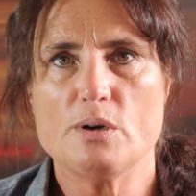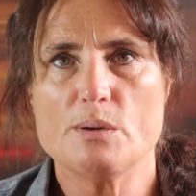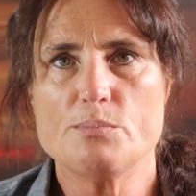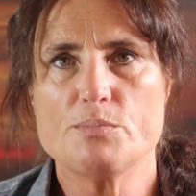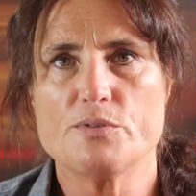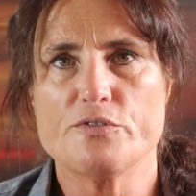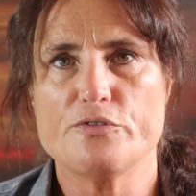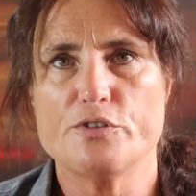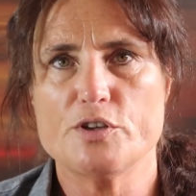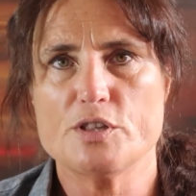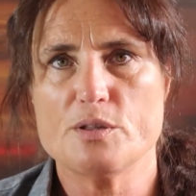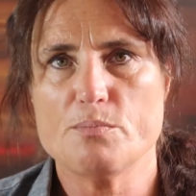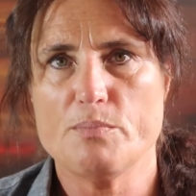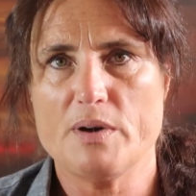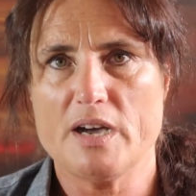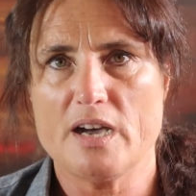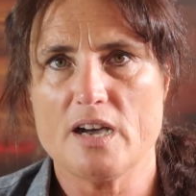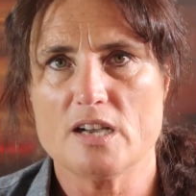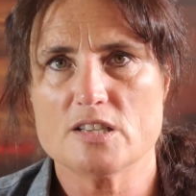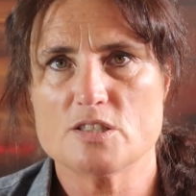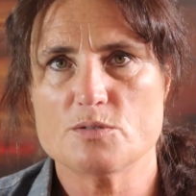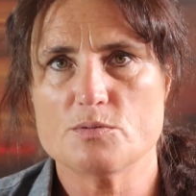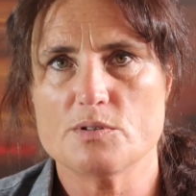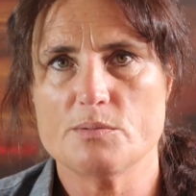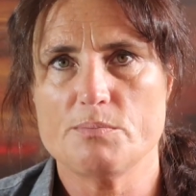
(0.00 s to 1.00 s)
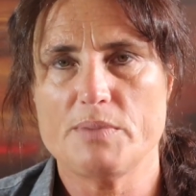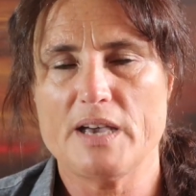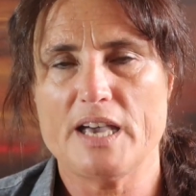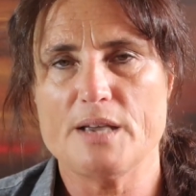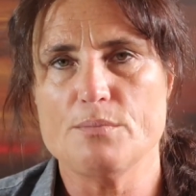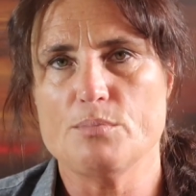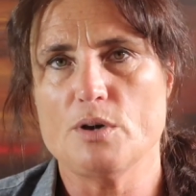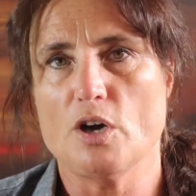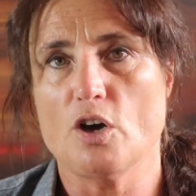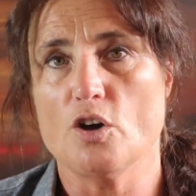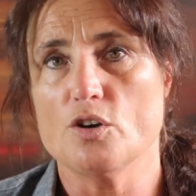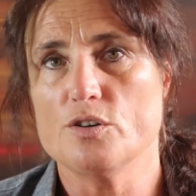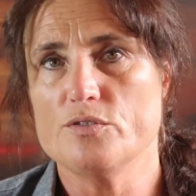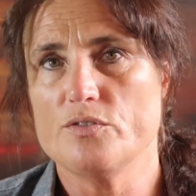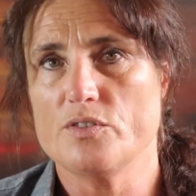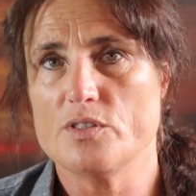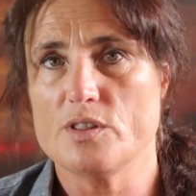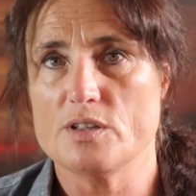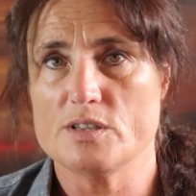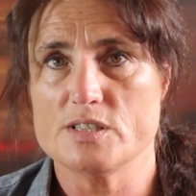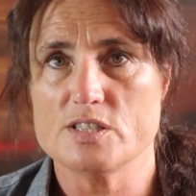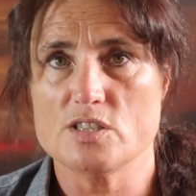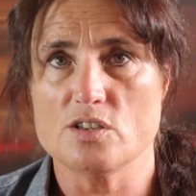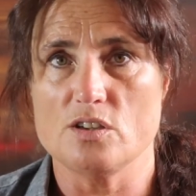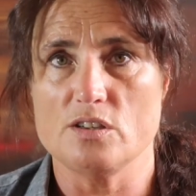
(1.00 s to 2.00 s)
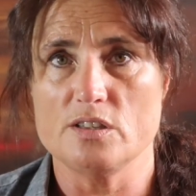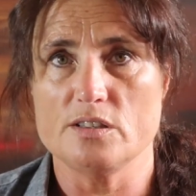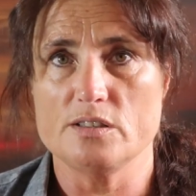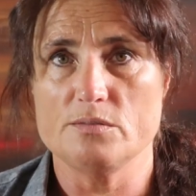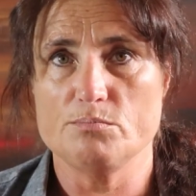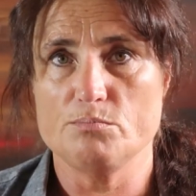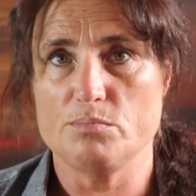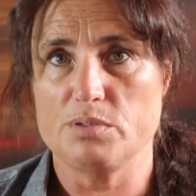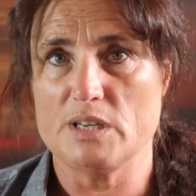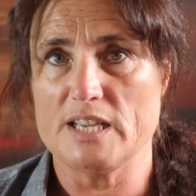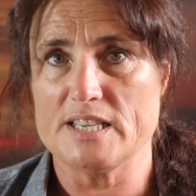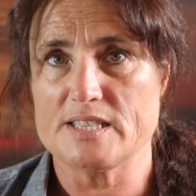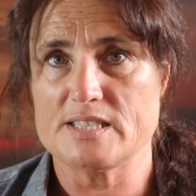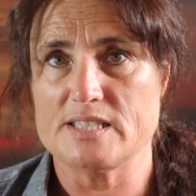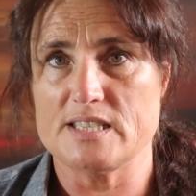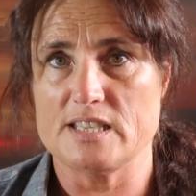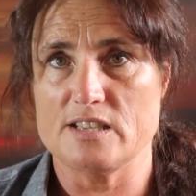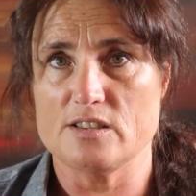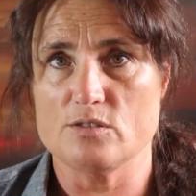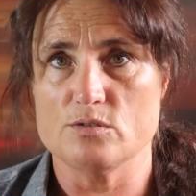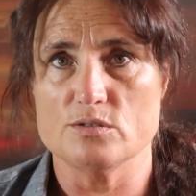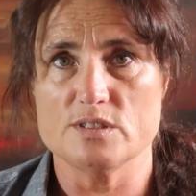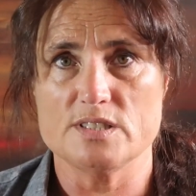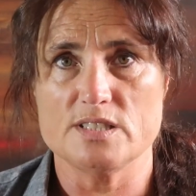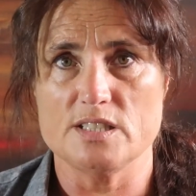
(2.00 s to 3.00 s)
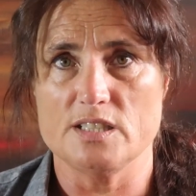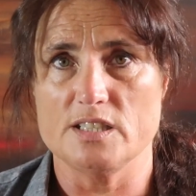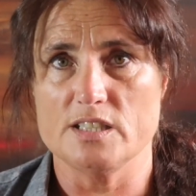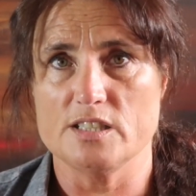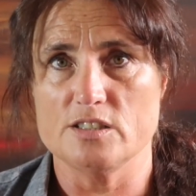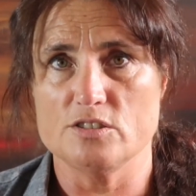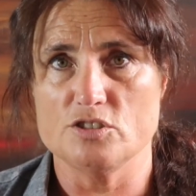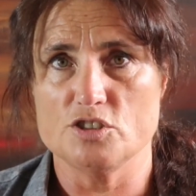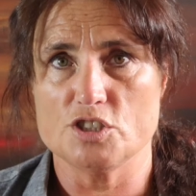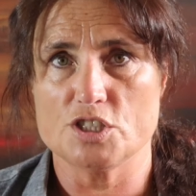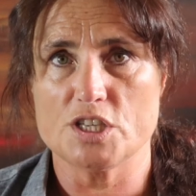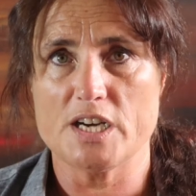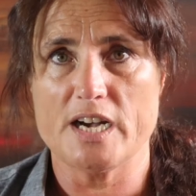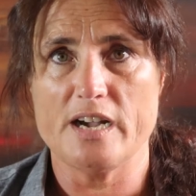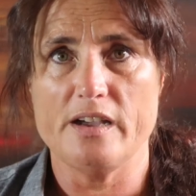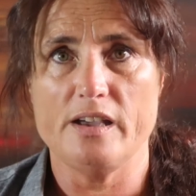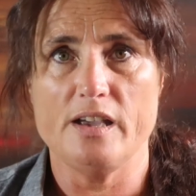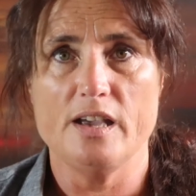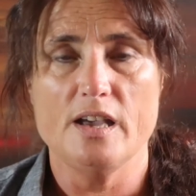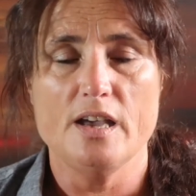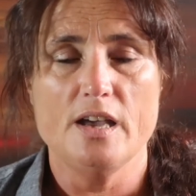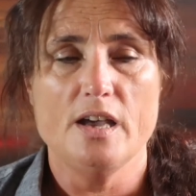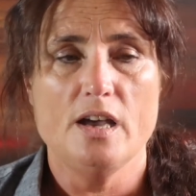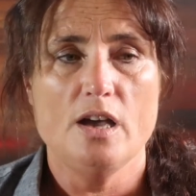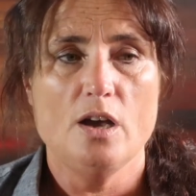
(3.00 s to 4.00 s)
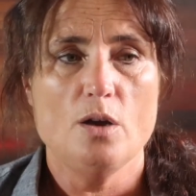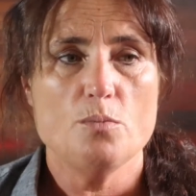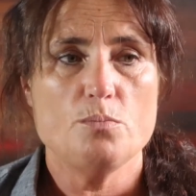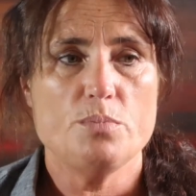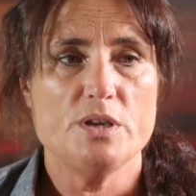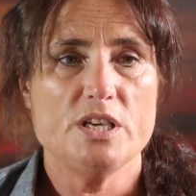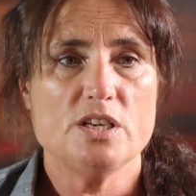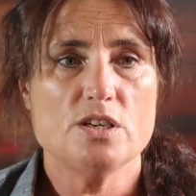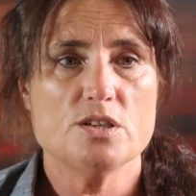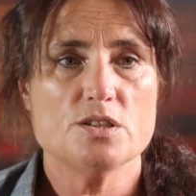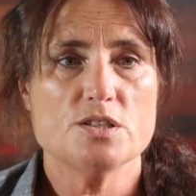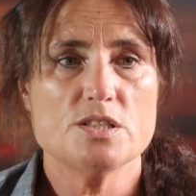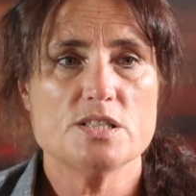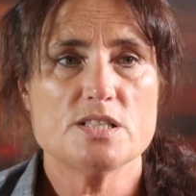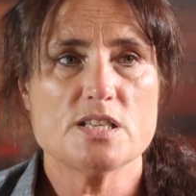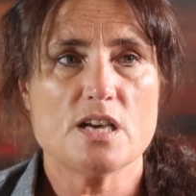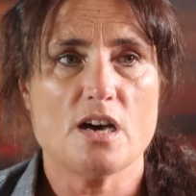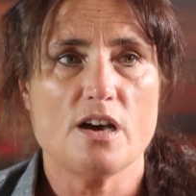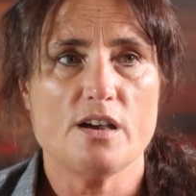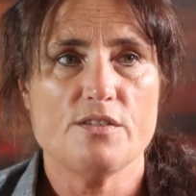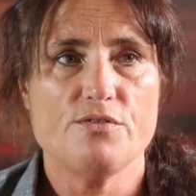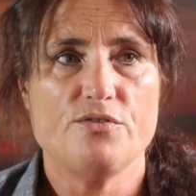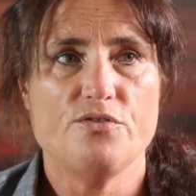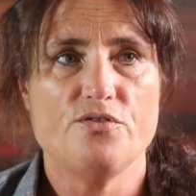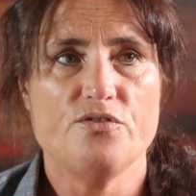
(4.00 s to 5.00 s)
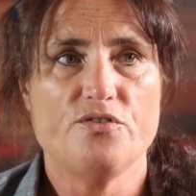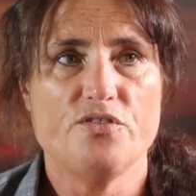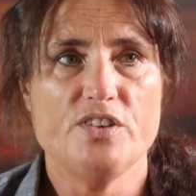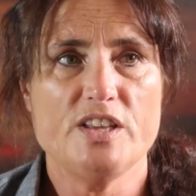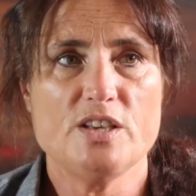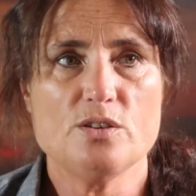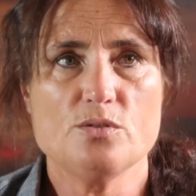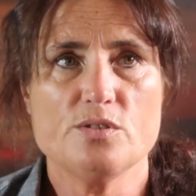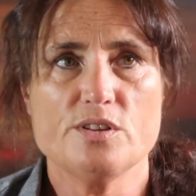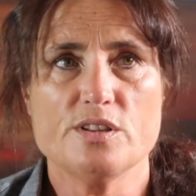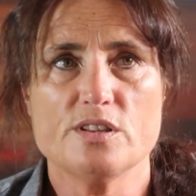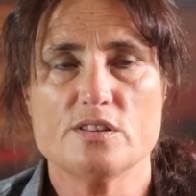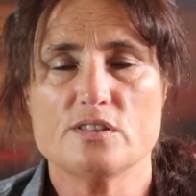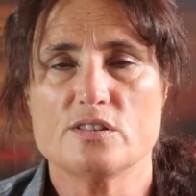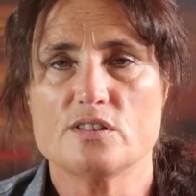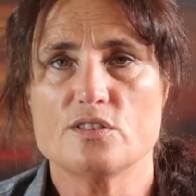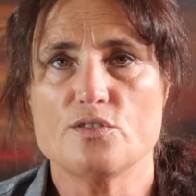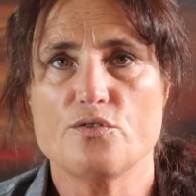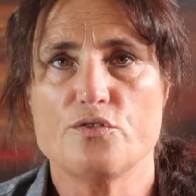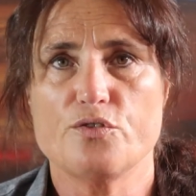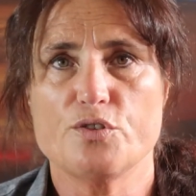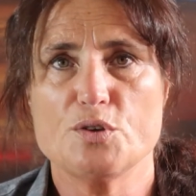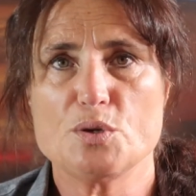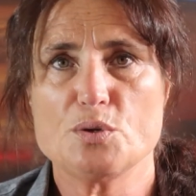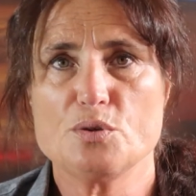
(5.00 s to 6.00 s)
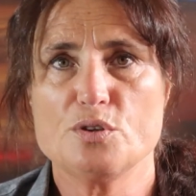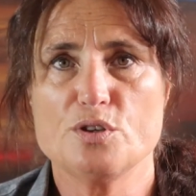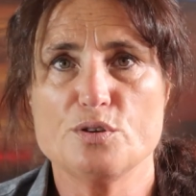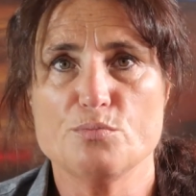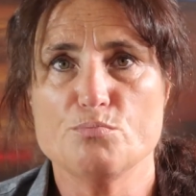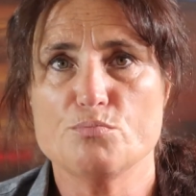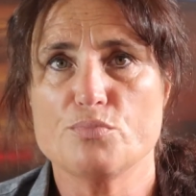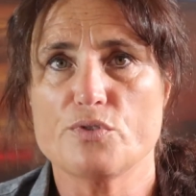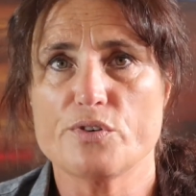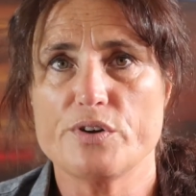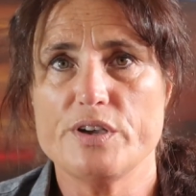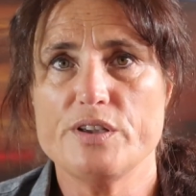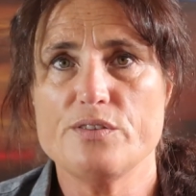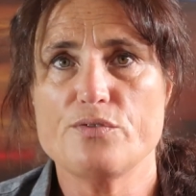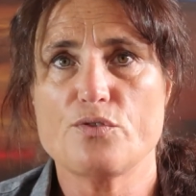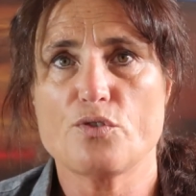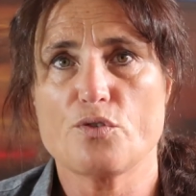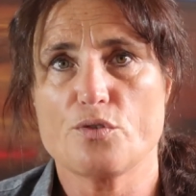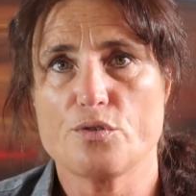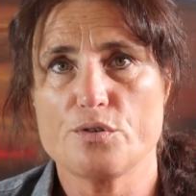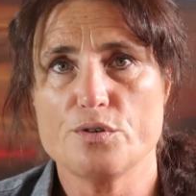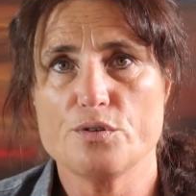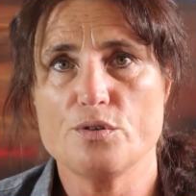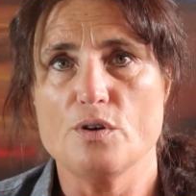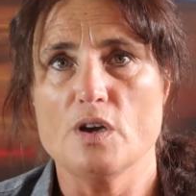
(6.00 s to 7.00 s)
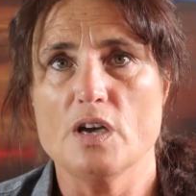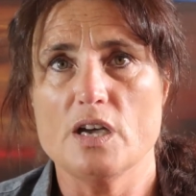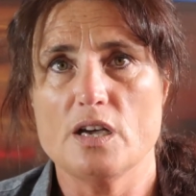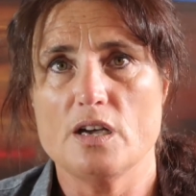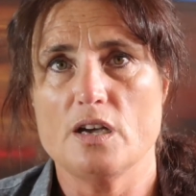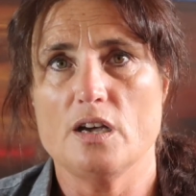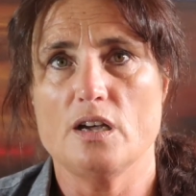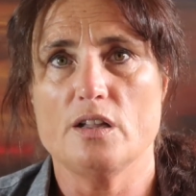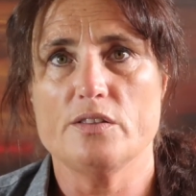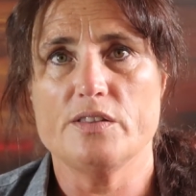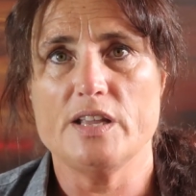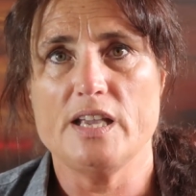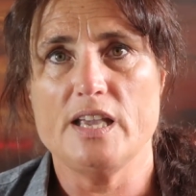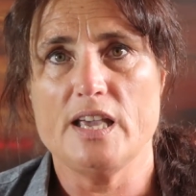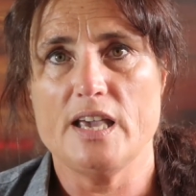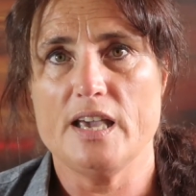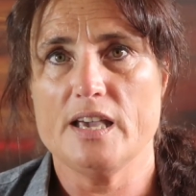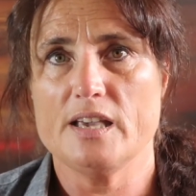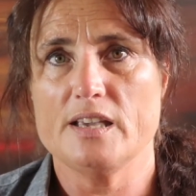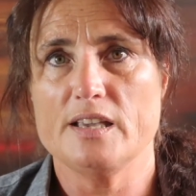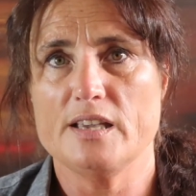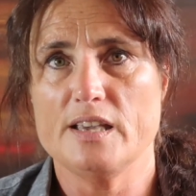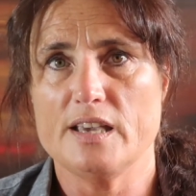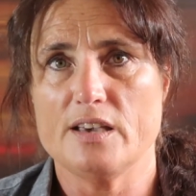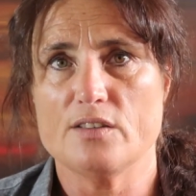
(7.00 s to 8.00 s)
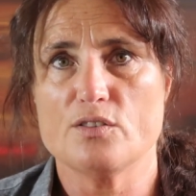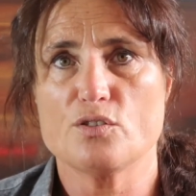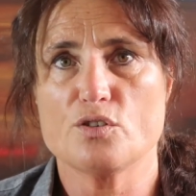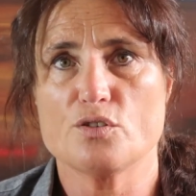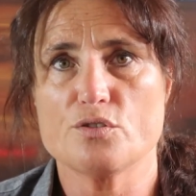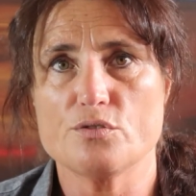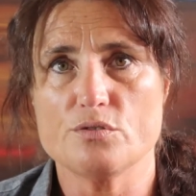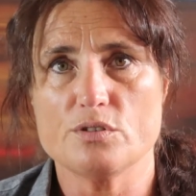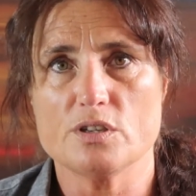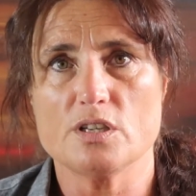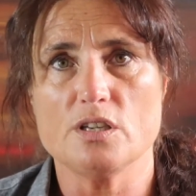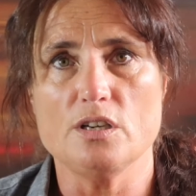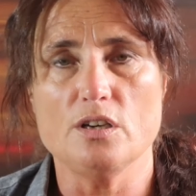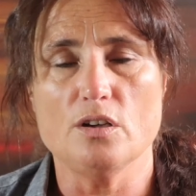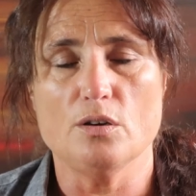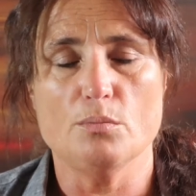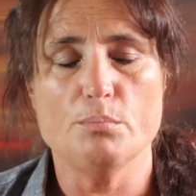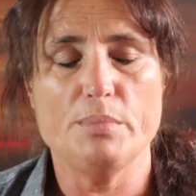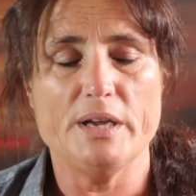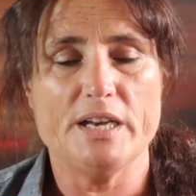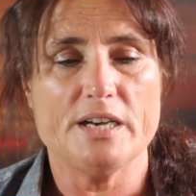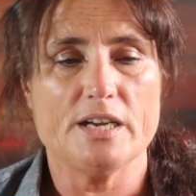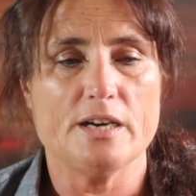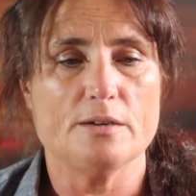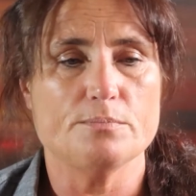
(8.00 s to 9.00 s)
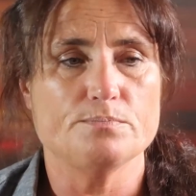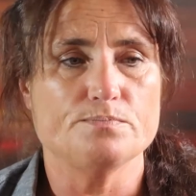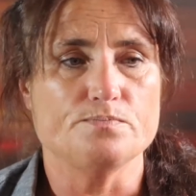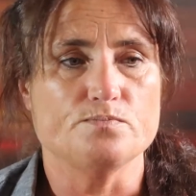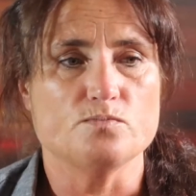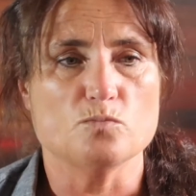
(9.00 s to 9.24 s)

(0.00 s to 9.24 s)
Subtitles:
I prefer the parchment paper over the solid plastic or silicone tray because I feel that the food can breathe through, the air can get through it a lot better.